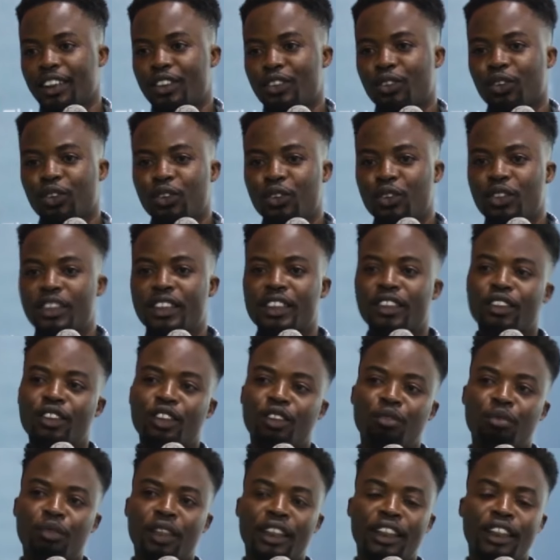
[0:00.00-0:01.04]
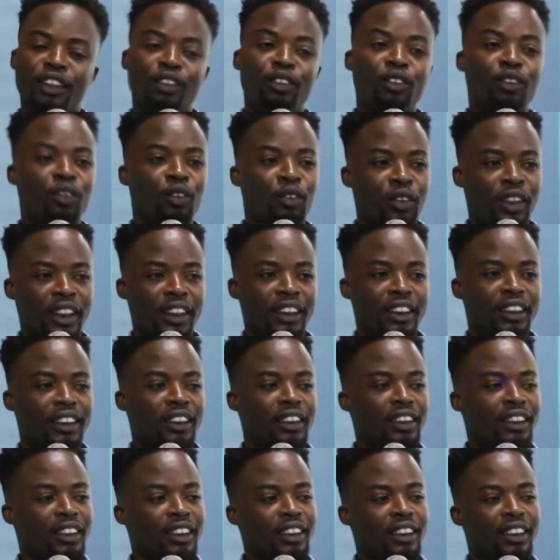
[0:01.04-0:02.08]
So you see your money
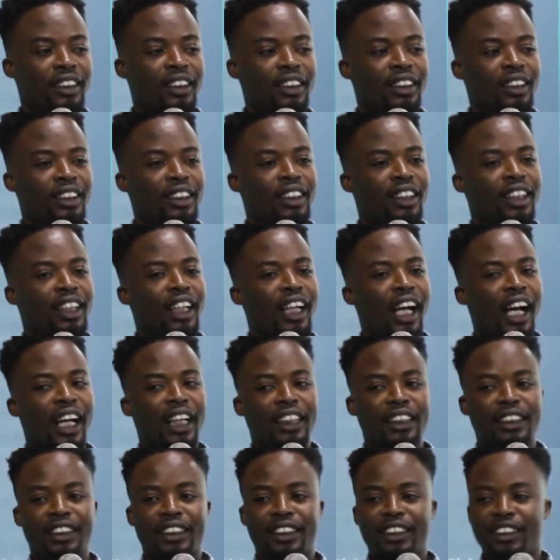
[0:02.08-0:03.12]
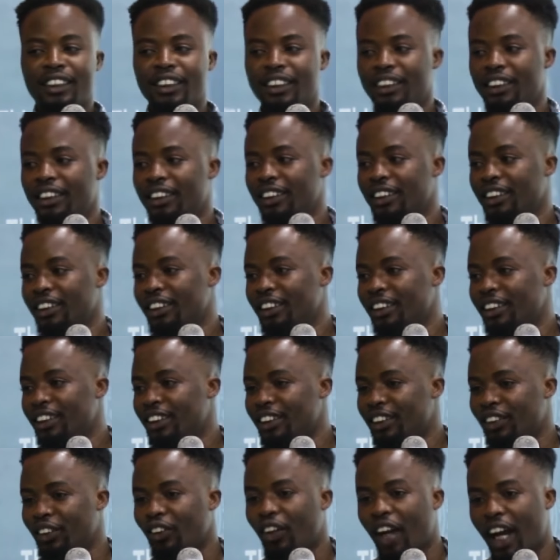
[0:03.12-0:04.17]
going, and
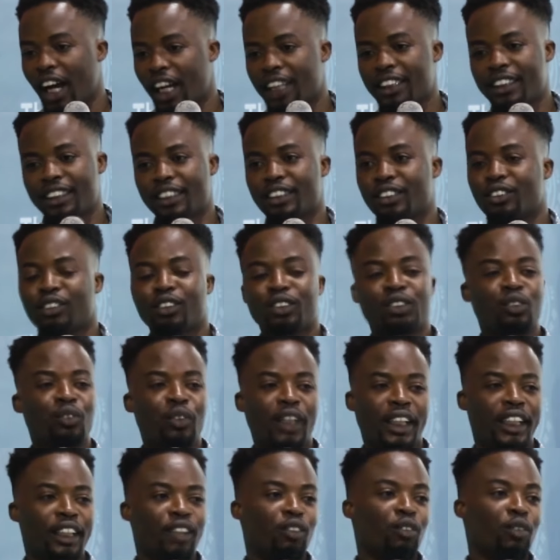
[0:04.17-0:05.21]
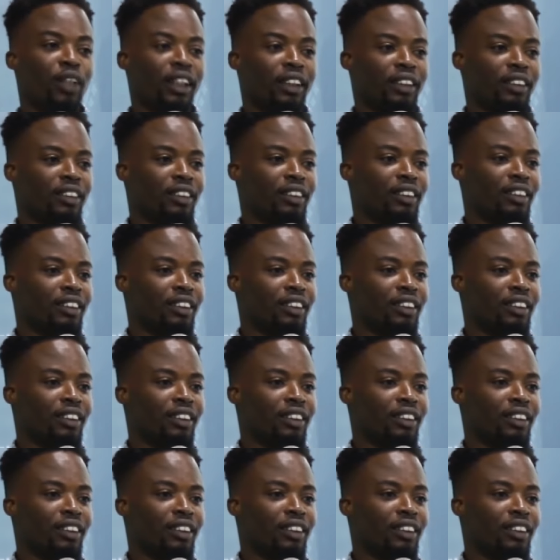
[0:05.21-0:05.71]
your heart is not working well.